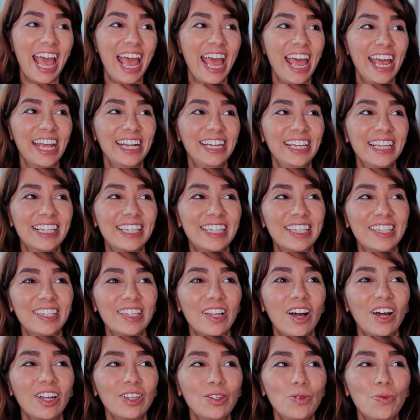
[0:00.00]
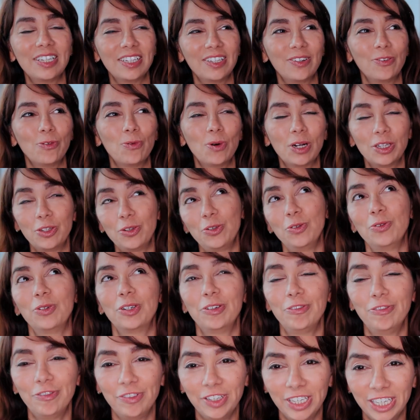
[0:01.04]
And it's not what you
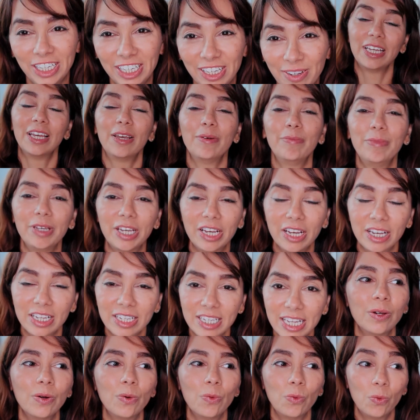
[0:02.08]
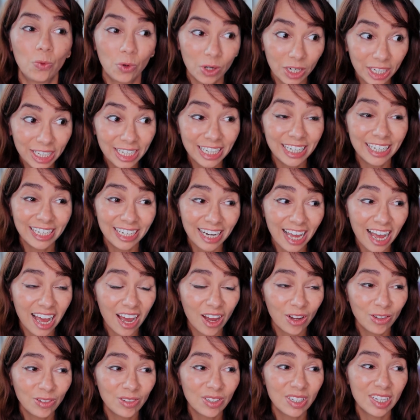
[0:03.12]
are thinking, because working
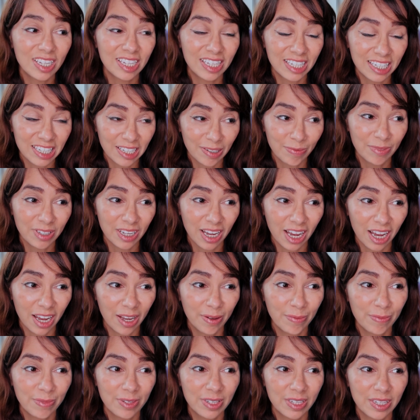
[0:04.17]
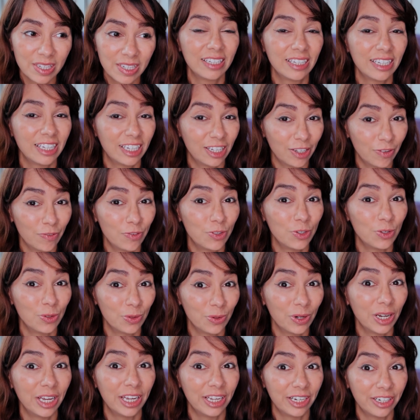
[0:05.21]
out sometimes gives
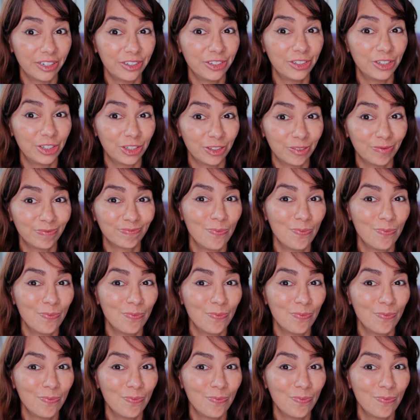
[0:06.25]
you energy.